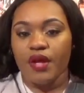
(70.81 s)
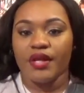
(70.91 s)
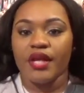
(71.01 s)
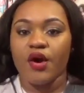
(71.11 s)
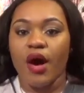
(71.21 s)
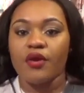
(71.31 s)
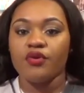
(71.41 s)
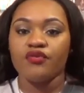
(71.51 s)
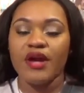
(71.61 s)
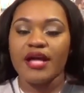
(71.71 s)
Ne-Yo, I don't
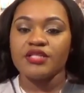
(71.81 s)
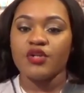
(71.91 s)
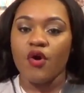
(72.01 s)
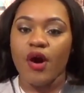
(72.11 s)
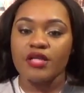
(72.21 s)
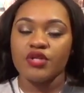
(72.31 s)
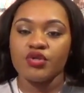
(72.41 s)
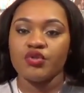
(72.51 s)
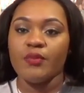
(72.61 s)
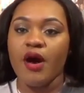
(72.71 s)
know if you guys know, I
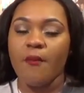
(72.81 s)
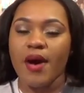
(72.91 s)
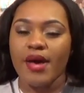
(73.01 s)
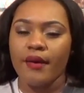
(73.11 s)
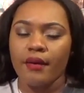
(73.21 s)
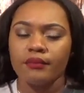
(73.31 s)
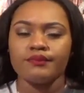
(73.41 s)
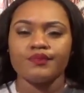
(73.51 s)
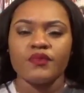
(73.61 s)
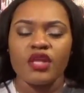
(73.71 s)
told you about
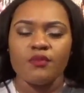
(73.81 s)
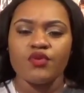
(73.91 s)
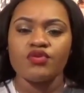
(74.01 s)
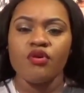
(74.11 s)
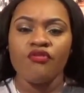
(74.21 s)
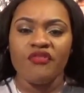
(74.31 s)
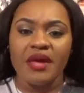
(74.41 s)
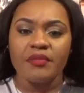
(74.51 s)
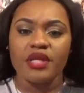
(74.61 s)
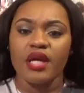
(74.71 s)
my musical
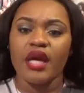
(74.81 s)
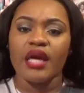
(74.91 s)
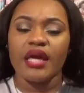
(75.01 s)
family,